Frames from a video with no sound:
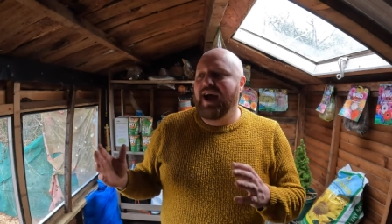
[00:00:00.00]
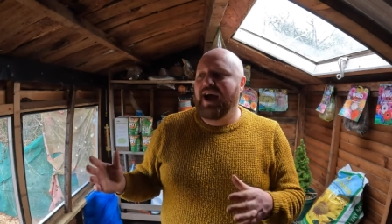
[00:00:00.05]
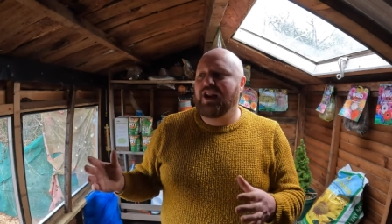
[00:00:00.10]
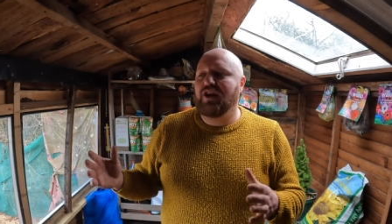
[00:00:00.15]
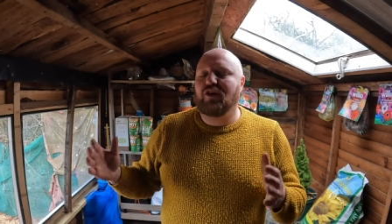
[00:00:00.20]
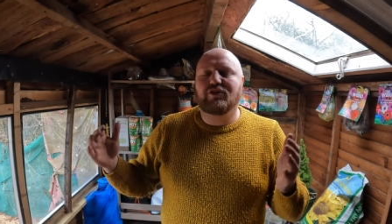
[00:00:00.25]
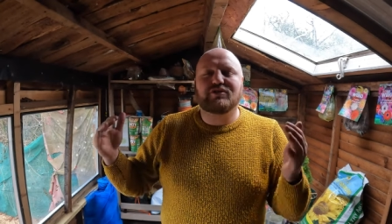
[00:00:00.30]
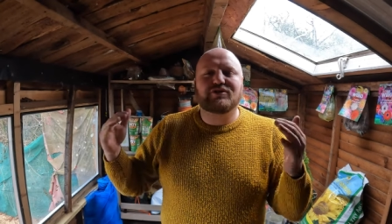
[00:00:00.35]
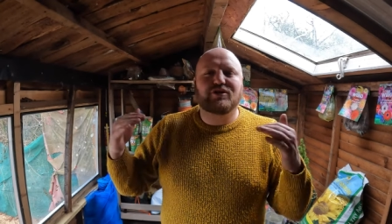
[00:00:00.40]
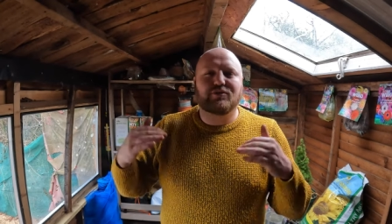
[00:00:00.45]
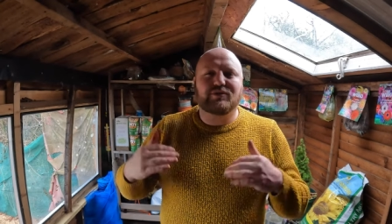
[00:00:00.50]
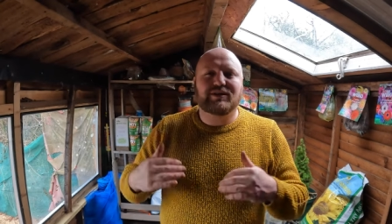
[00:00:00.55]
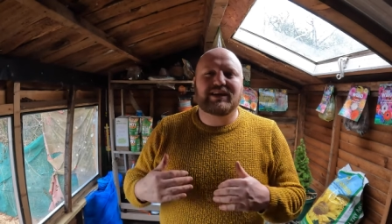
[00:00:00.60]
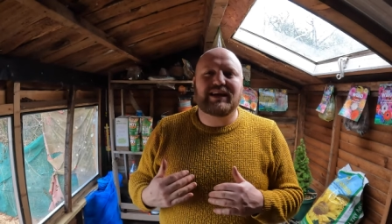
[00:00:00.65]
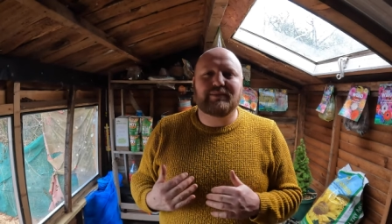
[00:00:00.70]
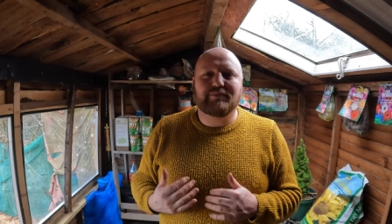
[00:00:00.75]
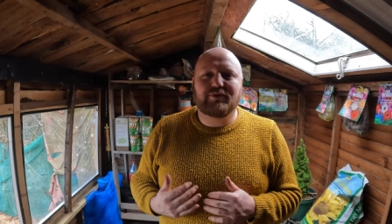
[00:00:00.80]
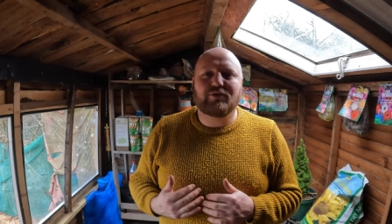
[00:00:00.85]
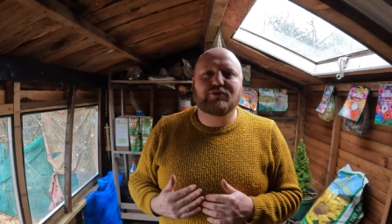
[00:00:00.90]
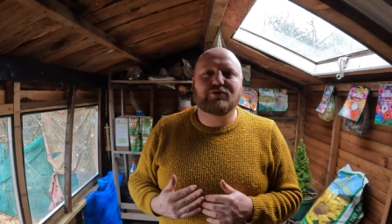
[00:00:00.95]
and also
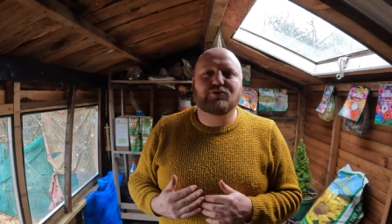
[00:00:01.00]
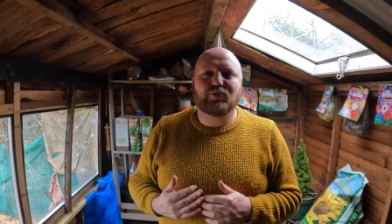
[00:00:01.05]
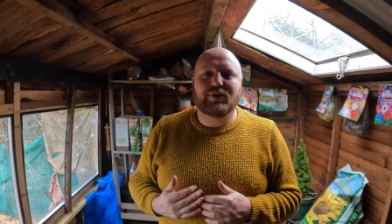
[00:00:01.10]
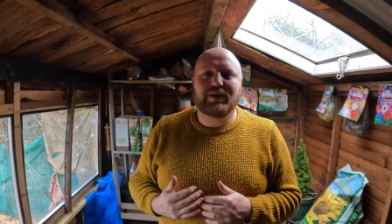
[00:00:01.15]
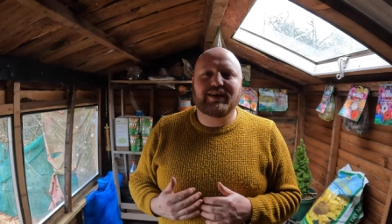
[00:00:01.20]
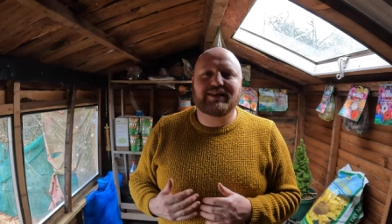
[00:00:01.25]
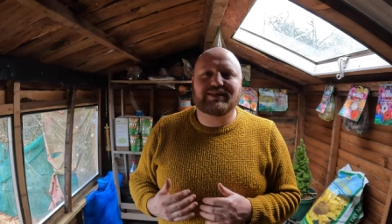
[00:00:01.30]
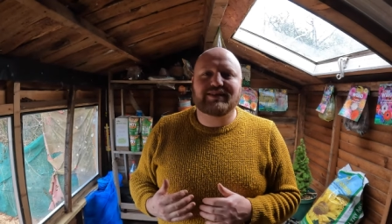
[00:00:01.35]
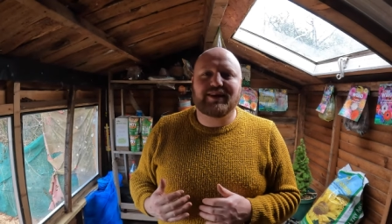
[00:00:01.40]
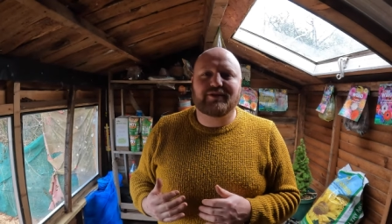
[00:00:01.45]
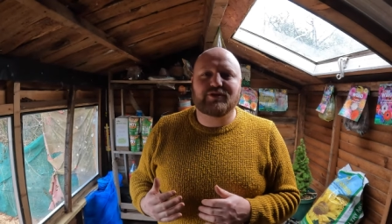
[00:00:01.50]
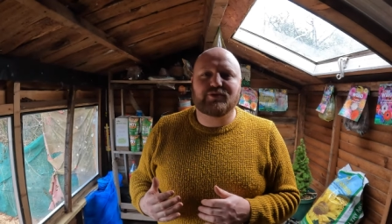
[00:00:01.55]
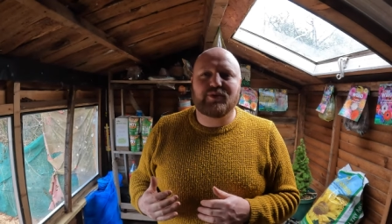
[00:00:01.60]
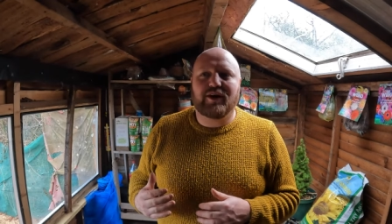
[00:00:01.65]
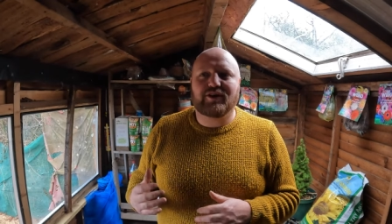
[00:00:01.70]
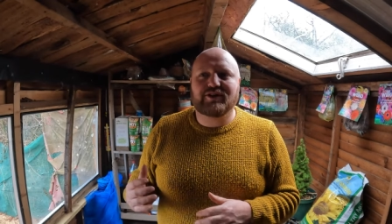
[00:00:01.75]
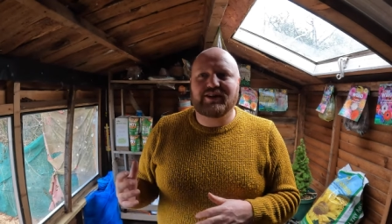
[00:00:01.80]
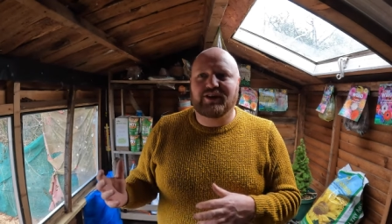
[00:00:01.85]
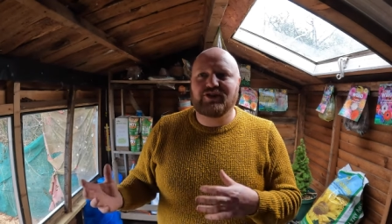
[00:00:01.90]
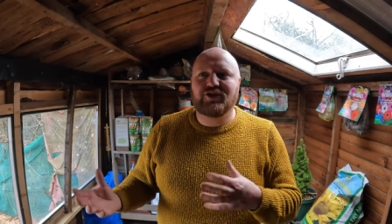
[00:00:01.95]
keep those weeds down as
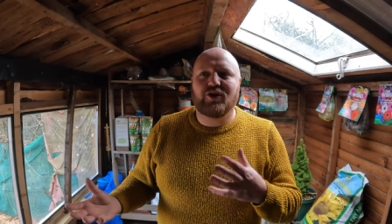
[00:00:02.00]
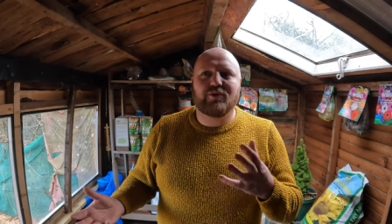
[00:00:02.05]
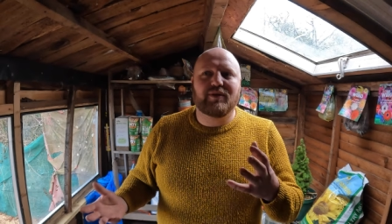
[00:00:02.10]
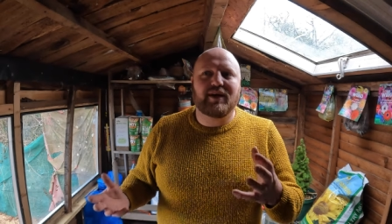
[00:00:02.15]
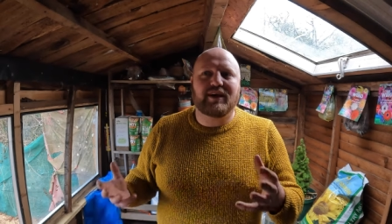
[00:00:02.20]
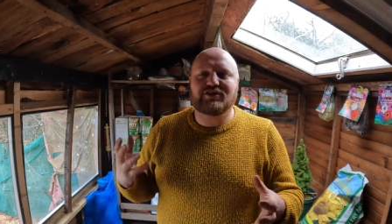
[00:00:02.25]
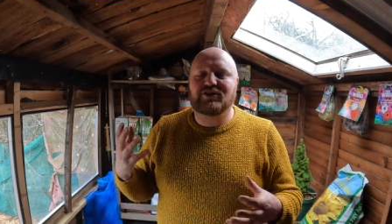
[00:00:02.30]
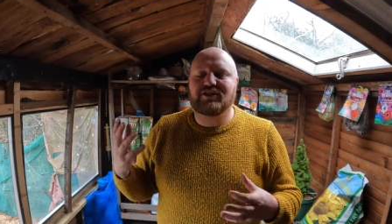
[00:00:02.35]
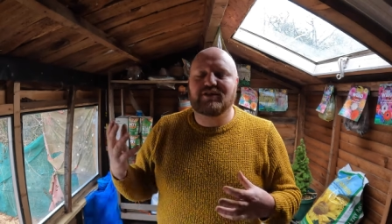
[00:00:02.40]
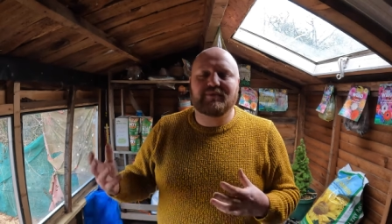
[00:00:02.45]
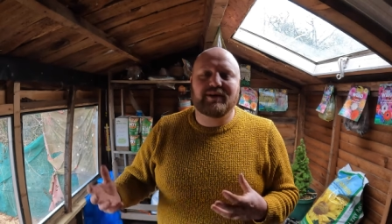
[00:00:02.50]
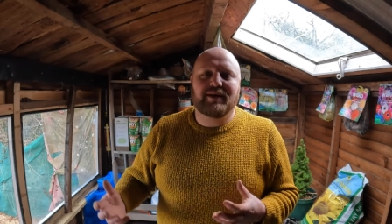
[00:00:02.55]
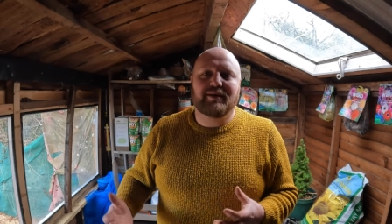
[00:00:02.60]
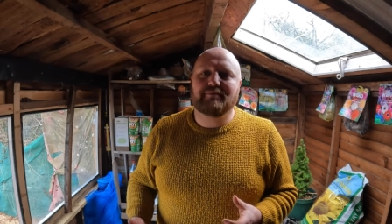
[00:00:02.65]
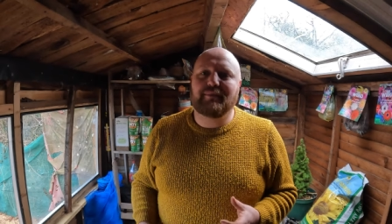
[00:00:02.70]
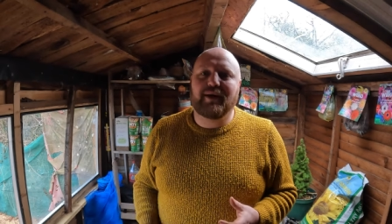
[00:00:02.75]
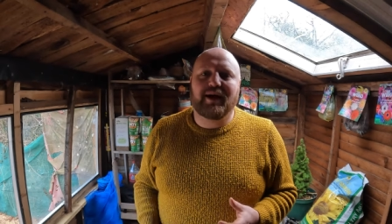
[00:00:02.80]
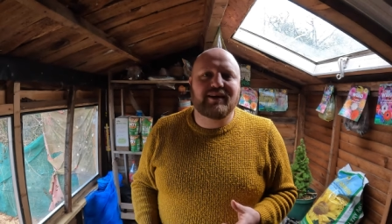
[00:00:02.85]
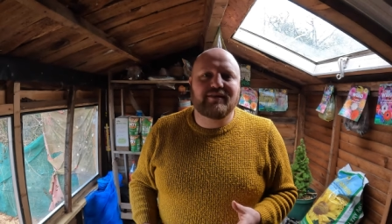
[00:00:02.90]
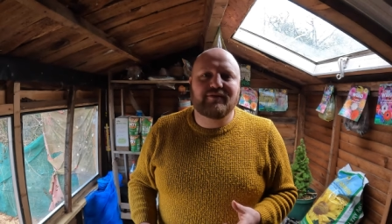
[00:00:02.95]
well because I know that's going to be a
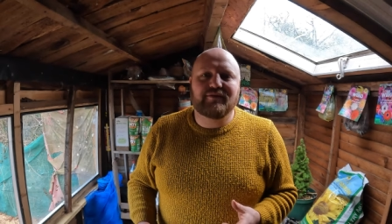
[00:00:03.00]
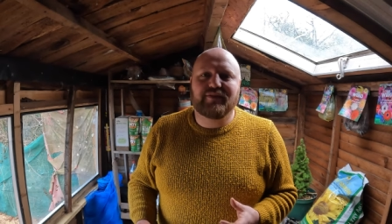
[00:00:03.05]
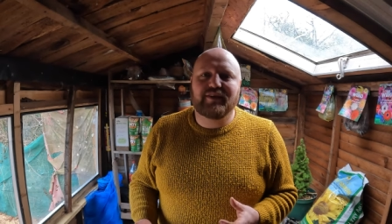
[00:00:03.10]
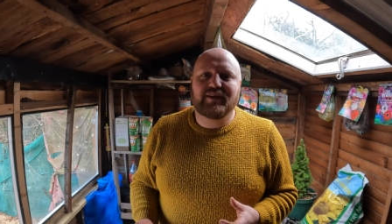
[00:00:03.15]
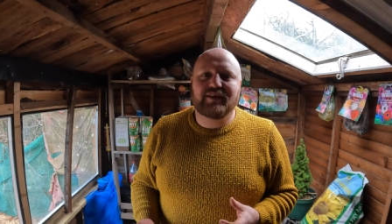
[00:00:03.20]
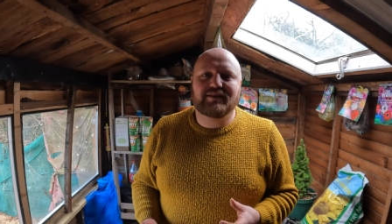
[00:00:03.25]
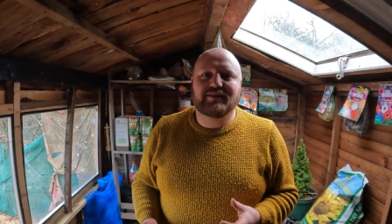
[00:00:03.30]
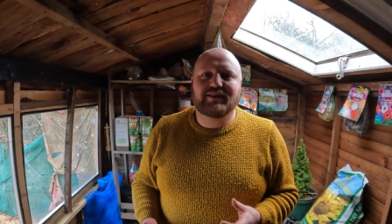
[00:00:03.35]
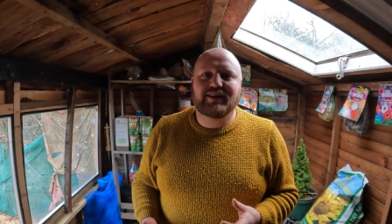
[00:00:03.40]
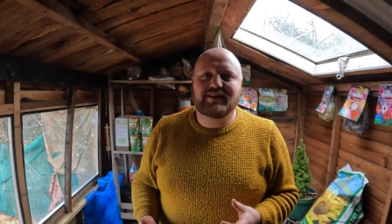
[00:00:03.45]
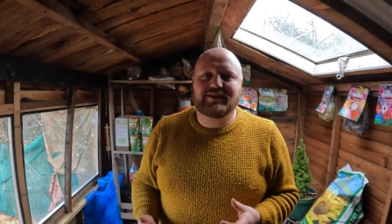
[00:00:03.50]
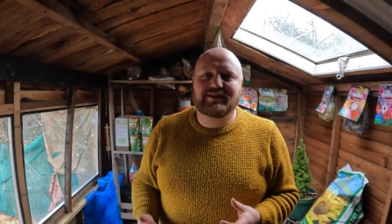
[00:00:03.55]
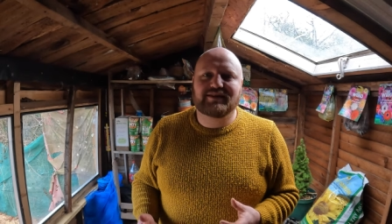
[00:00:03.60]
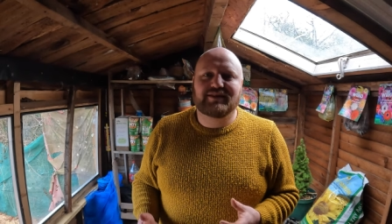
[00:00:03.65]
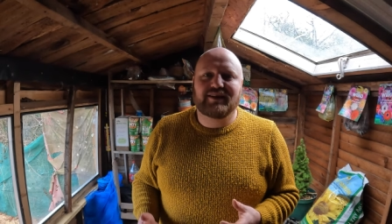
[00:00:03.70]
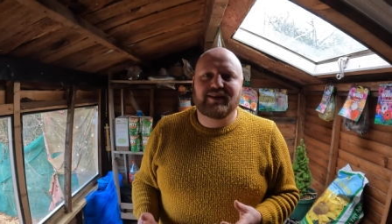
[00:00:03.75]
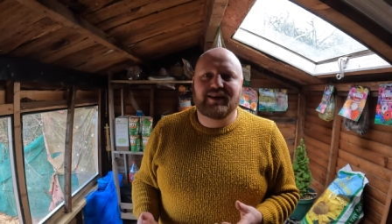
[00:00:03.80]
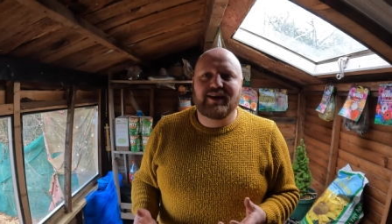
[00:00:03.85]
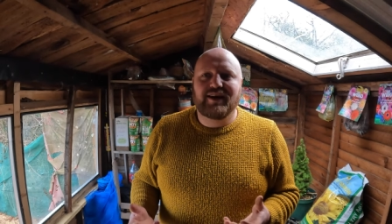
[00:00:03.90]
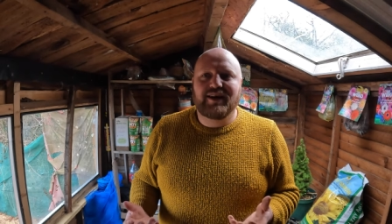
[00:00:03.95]
minefield
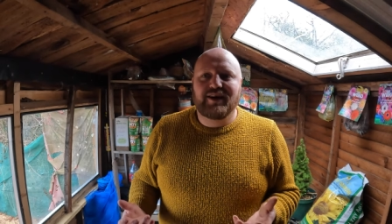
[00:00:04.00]
this